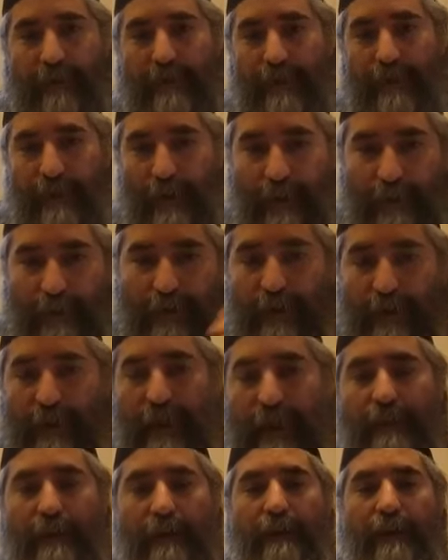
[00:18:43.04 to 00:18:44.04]
you know, the
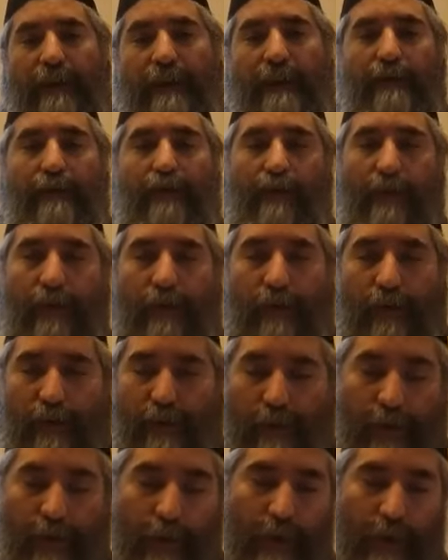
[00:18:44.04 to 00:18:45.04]
light of HaKadosh Baruch
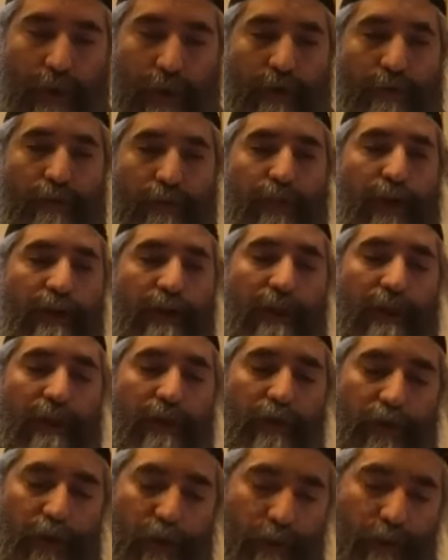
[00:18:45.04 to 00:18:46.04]
Hu. But
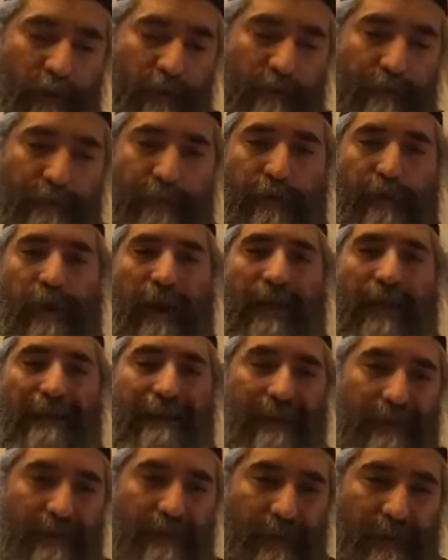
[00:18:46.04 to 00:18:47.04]
in terms of
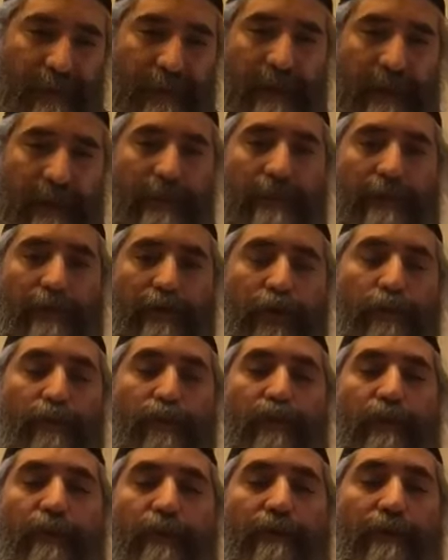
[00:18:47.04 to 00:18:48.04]
proactivity and in
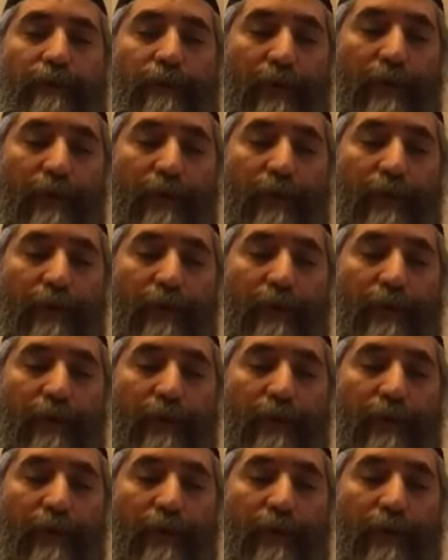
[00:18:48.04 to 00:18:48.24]
terms of